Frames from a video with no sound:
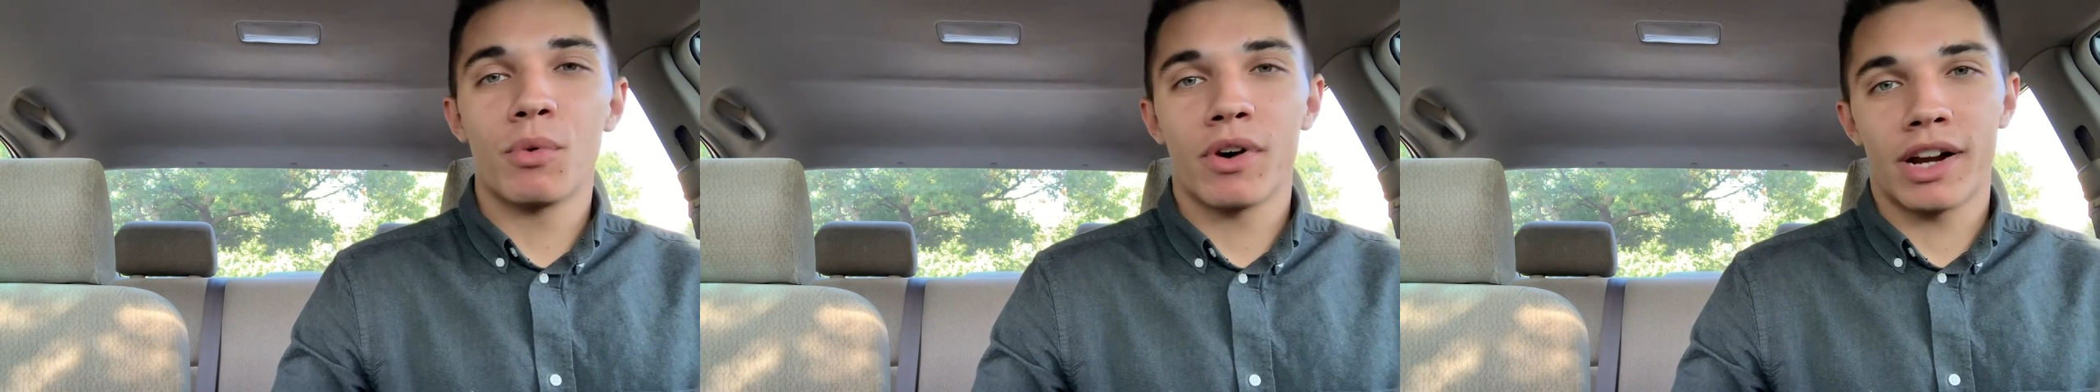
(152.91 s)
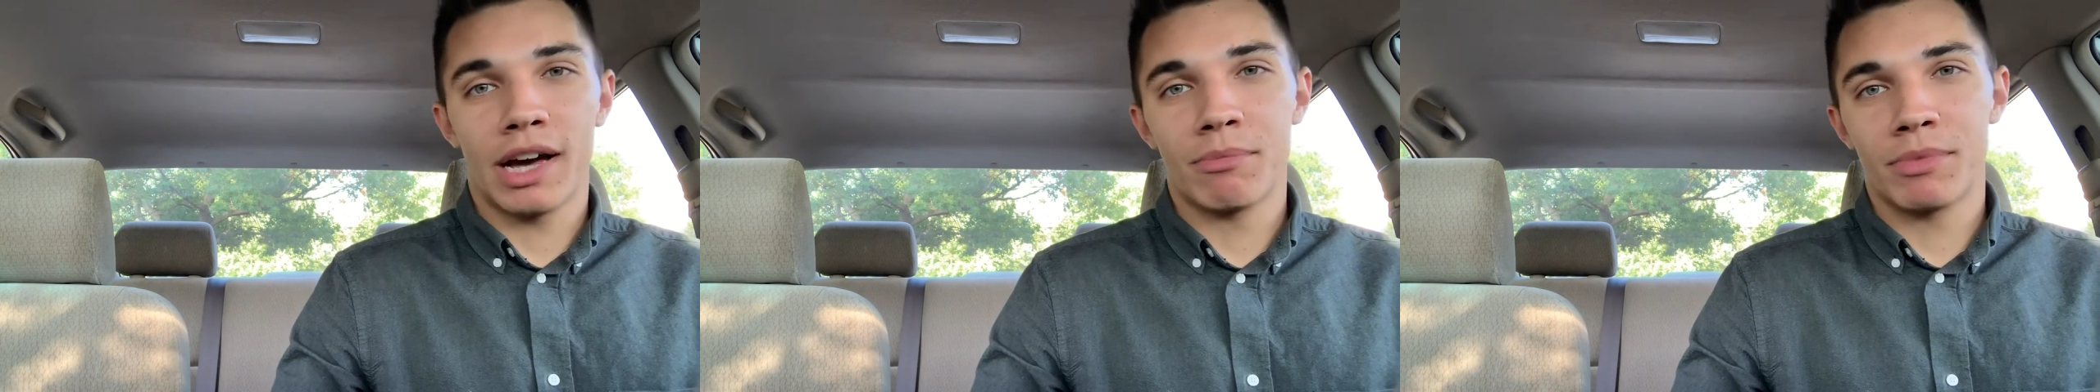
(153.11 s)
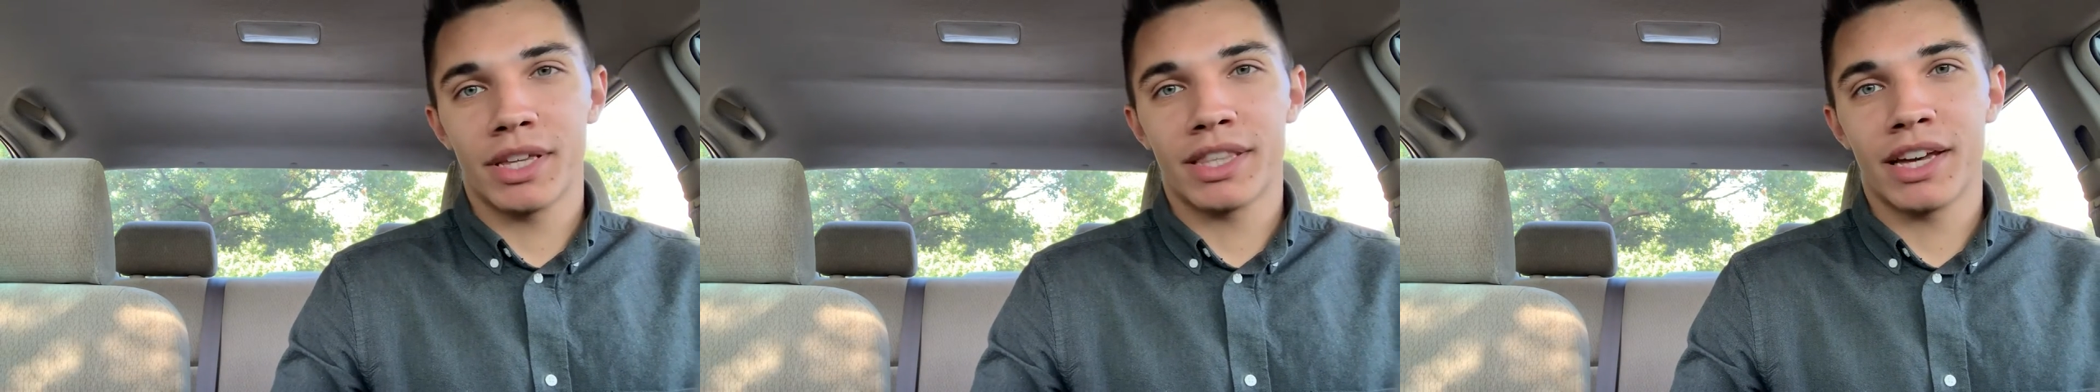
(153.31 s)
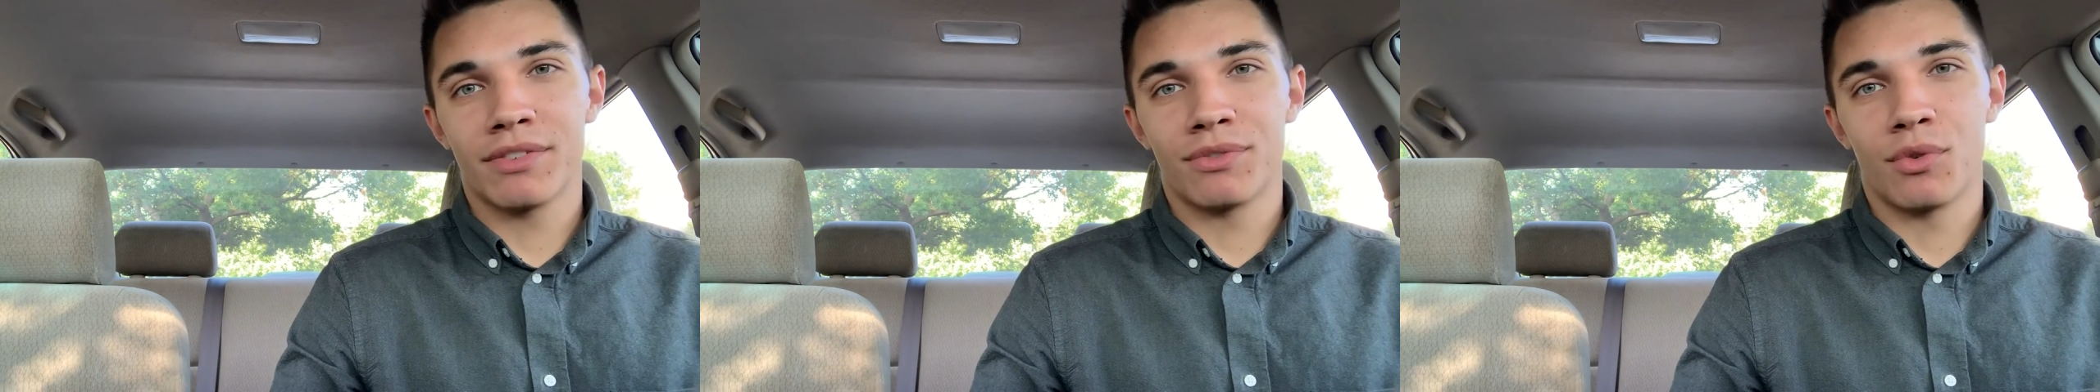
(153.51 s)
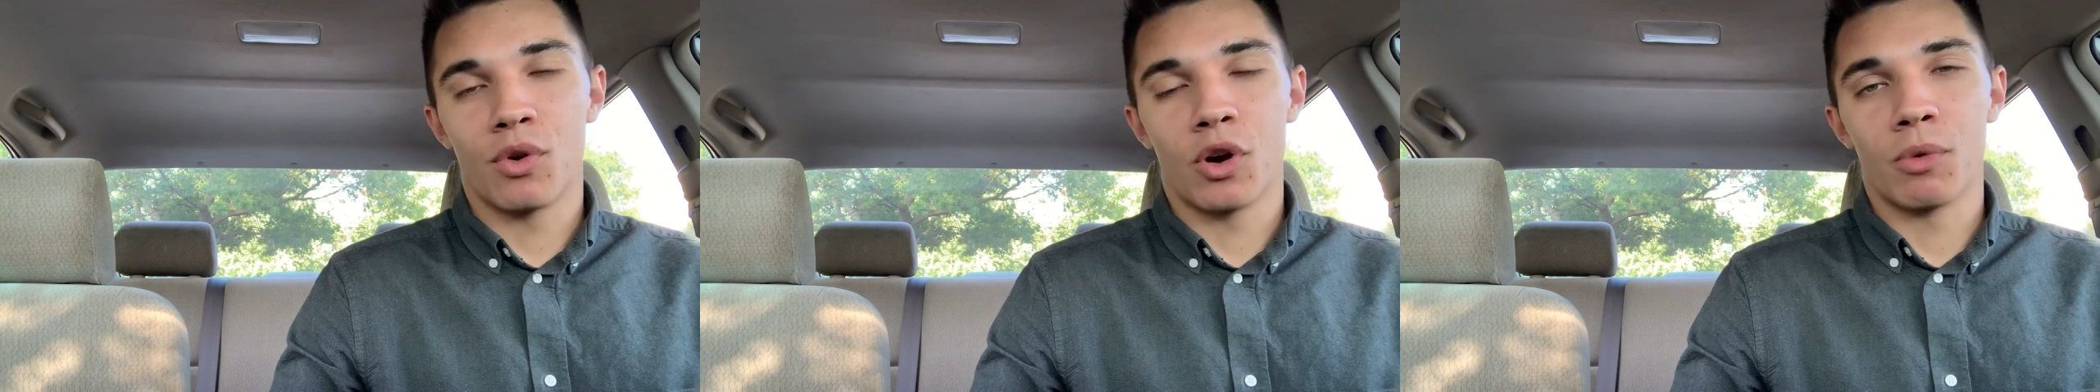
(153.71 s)
want to update that
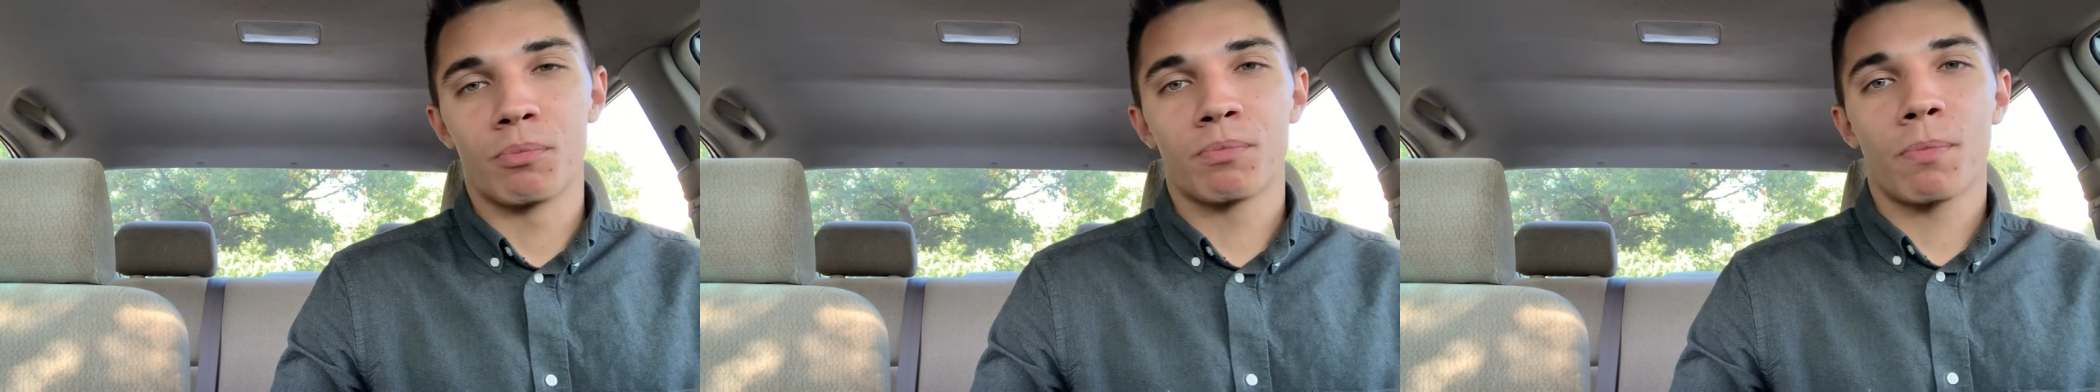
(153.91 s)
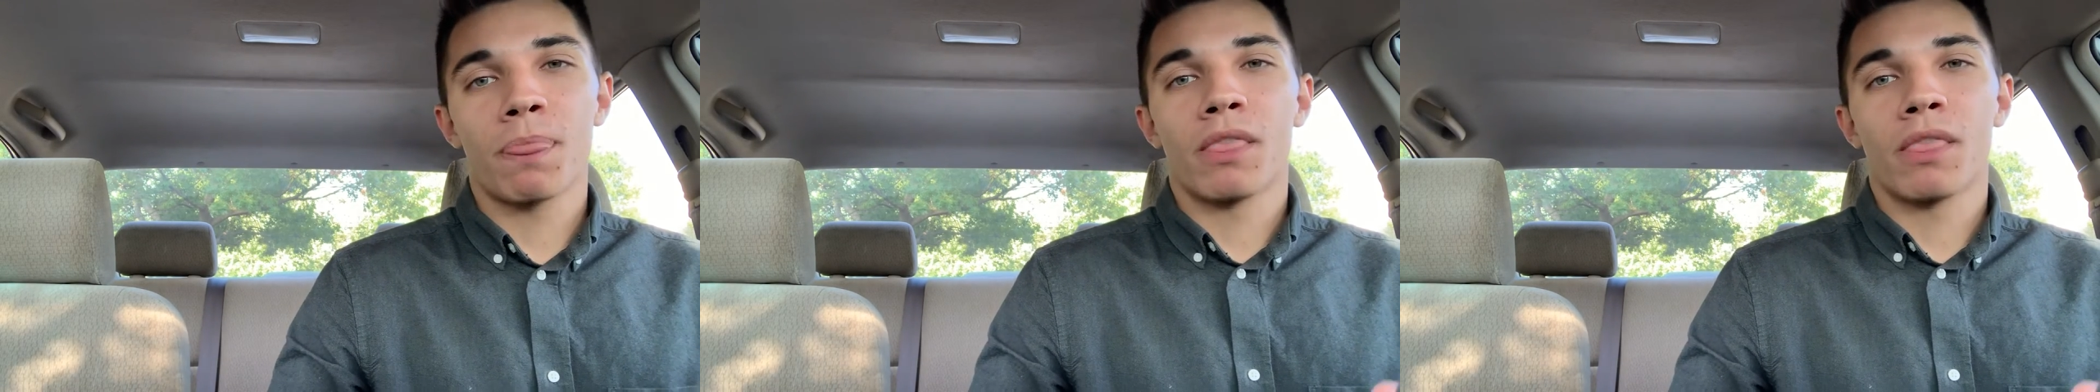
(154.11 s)
form.